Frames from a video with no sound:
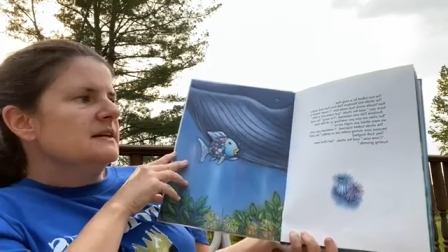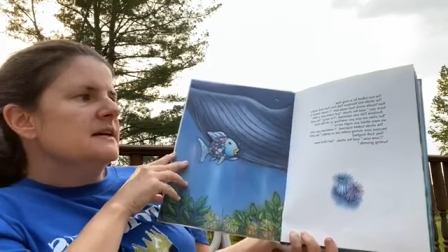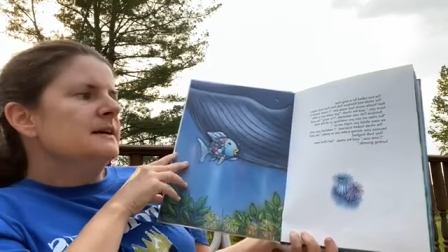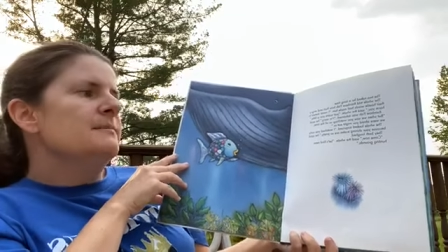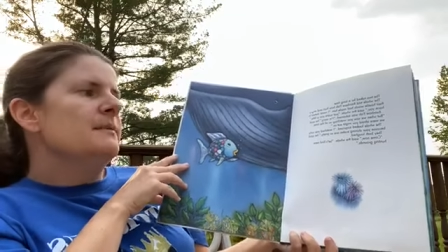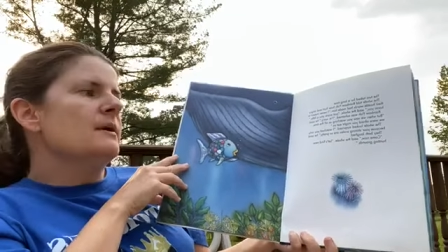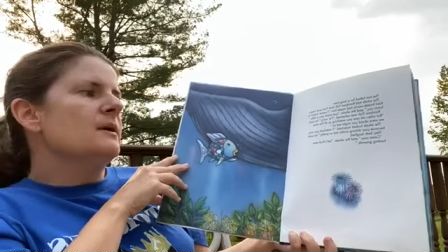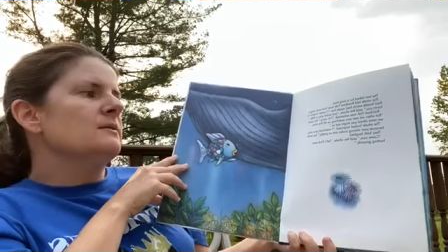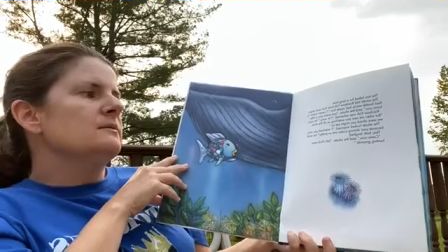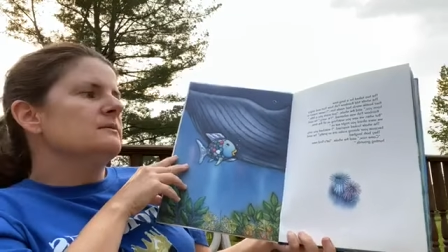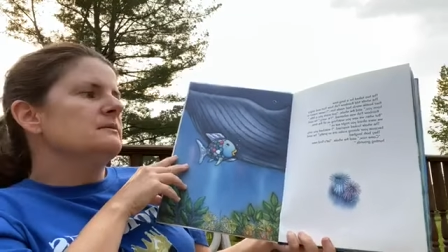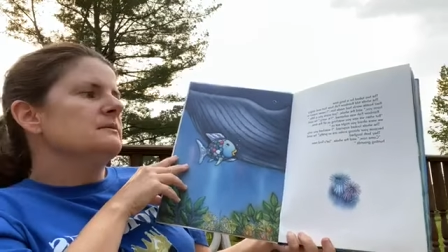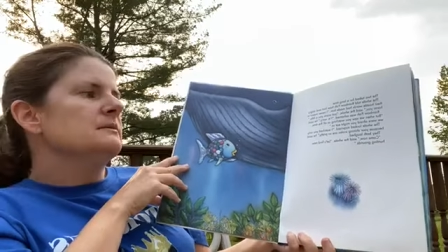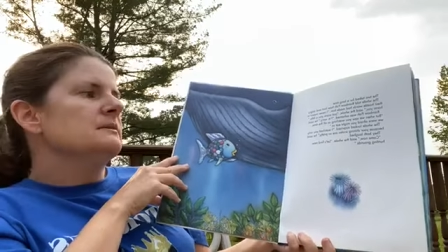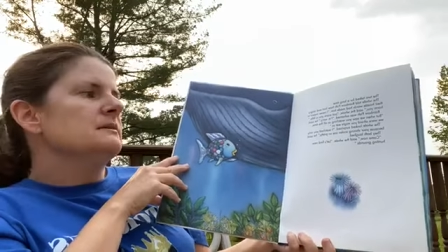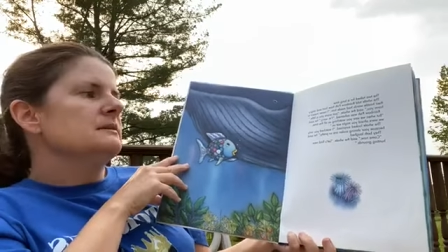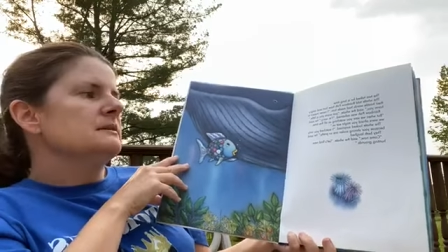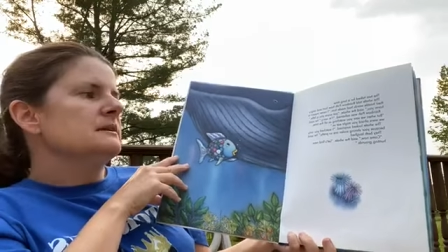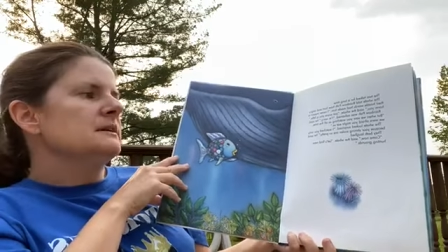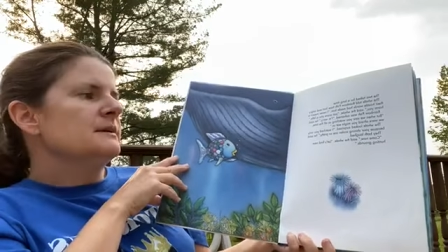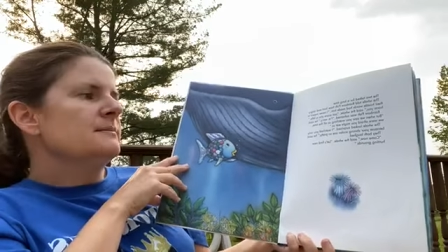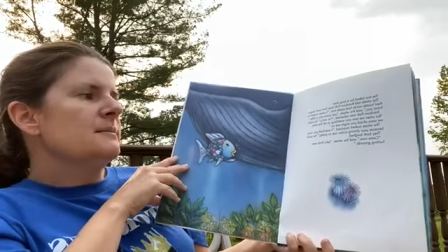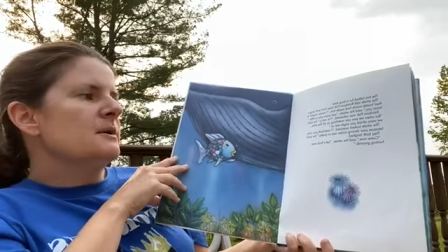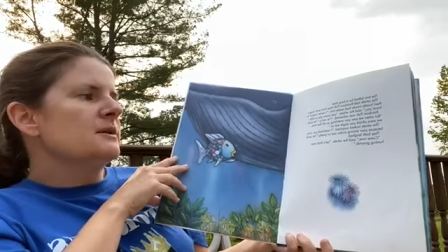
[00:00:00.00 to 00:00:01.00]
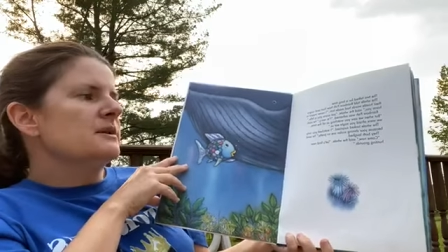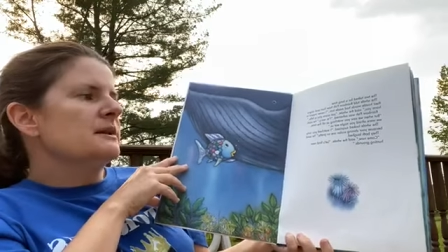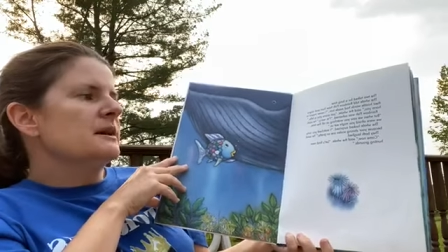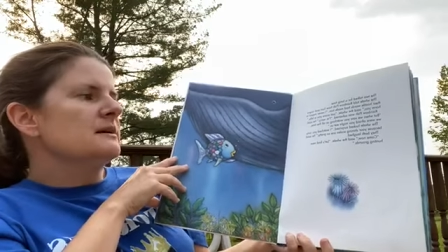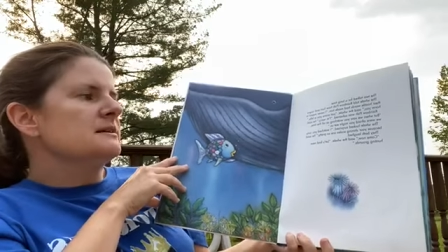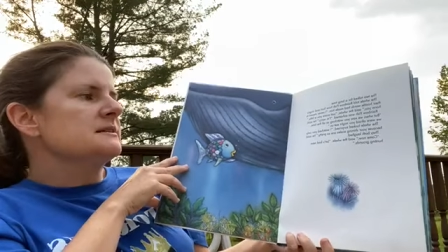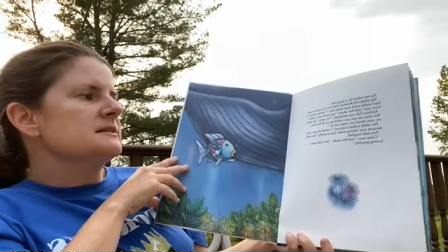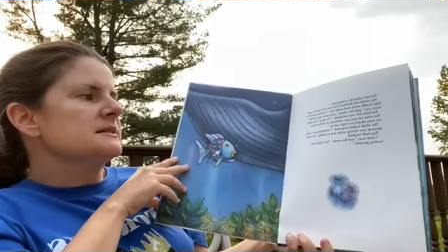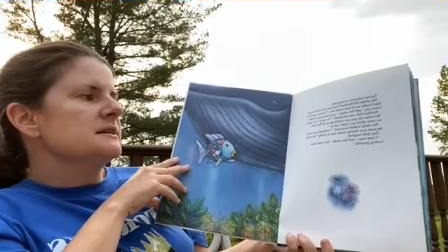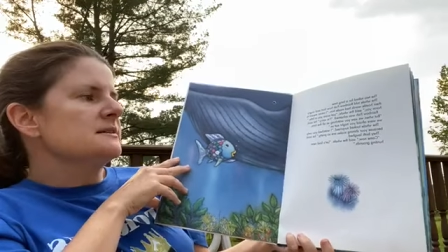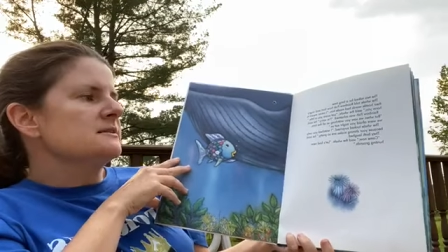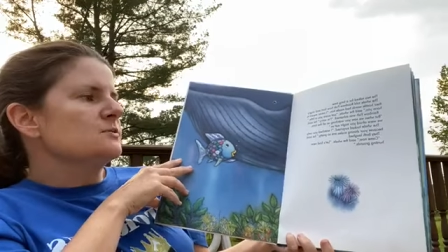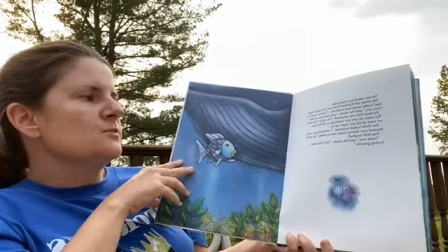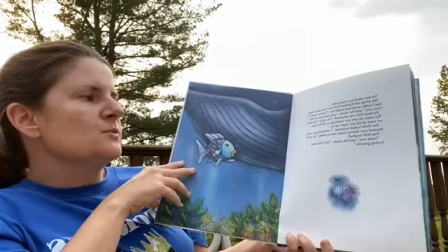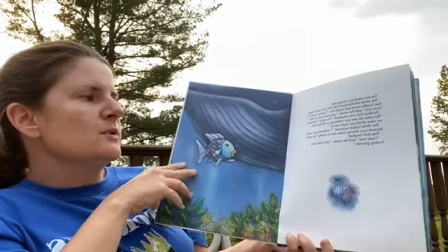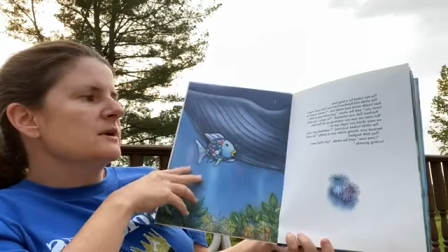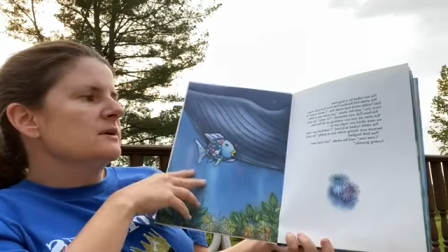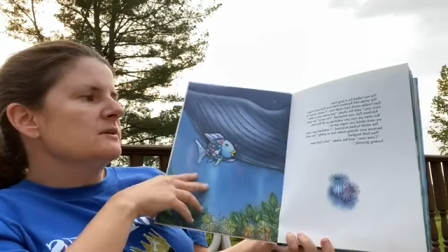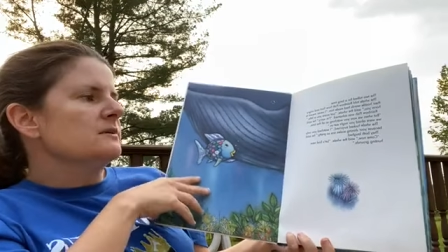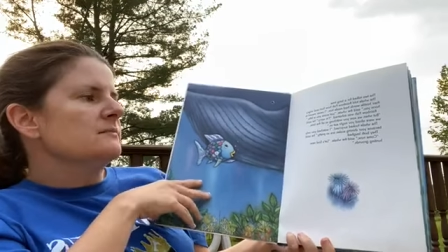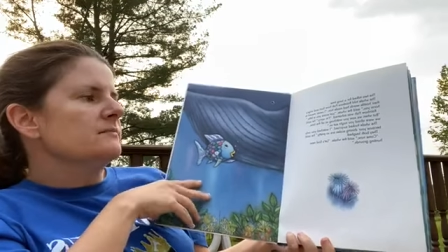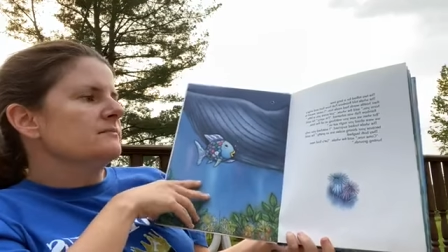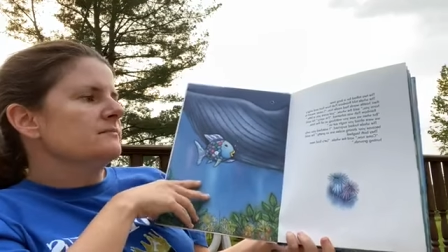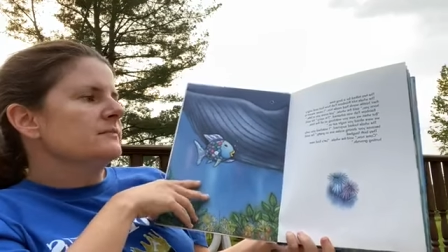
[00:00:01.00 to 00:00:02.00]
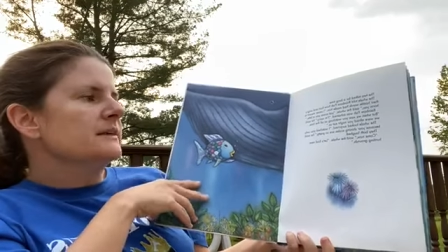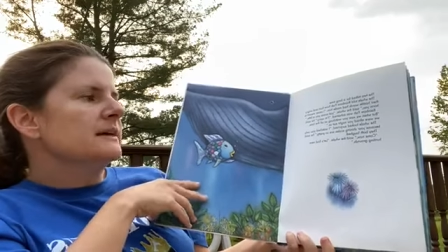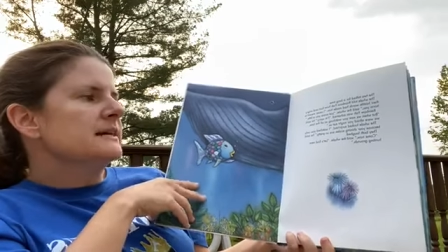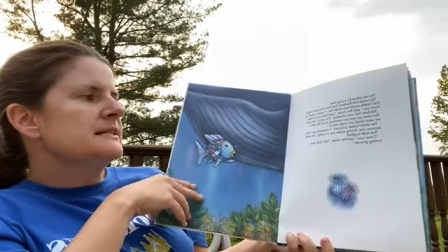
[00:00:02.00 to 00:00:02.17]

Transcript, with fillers: Come on, Come on now, said the well.